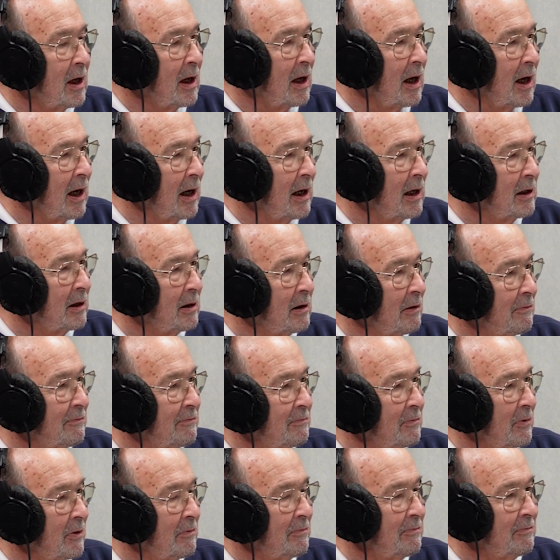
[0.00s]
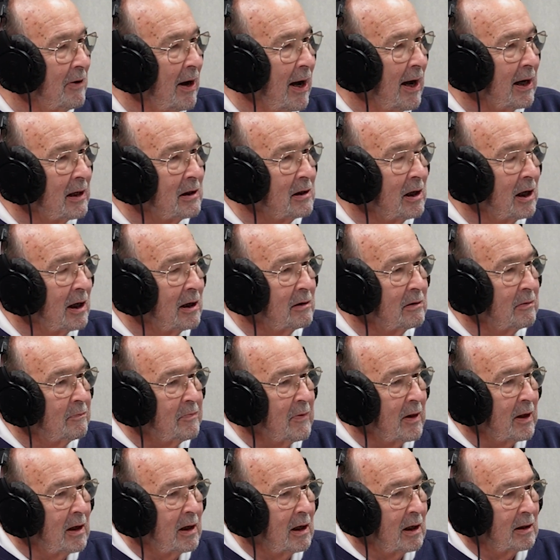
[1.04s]
and the, the fact that
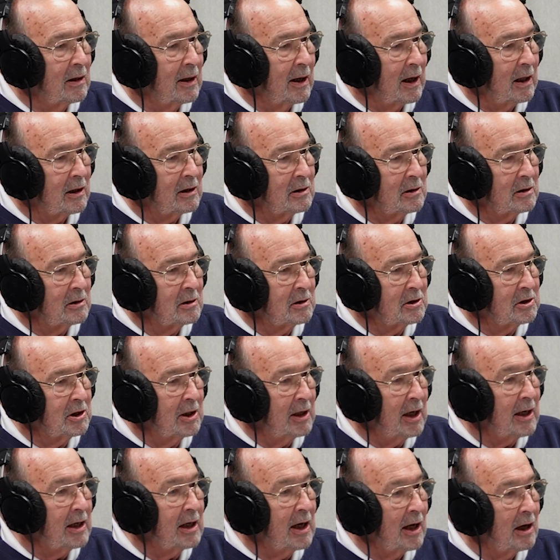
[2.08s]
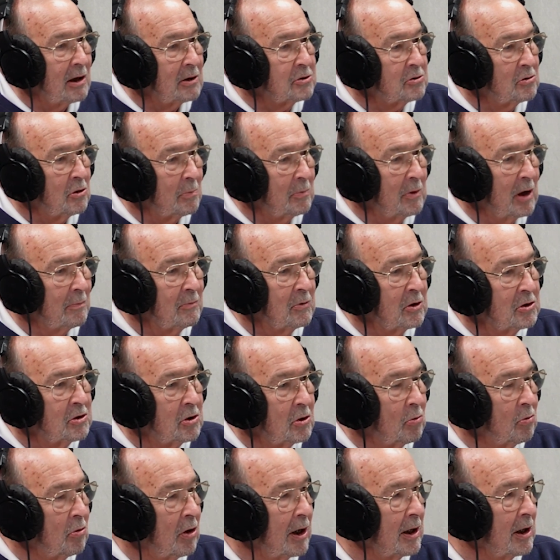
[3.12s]
that city council members
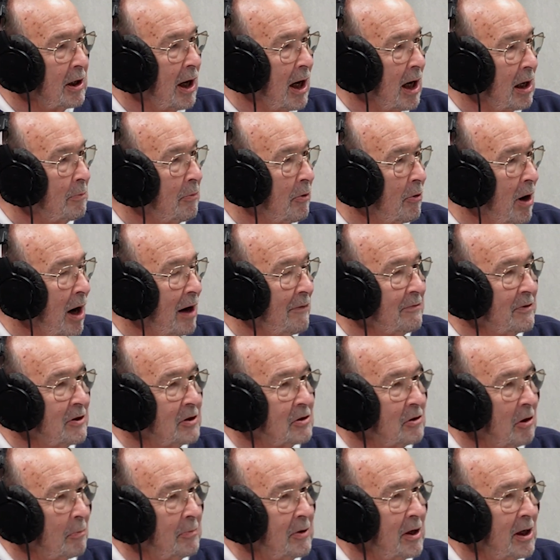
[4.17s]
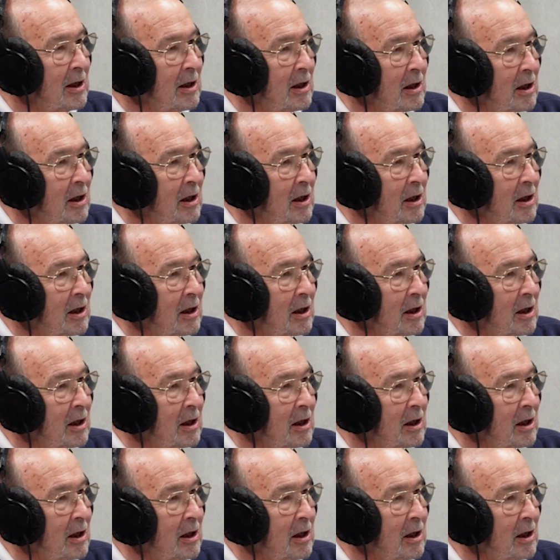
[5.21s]
who run nonprofits are being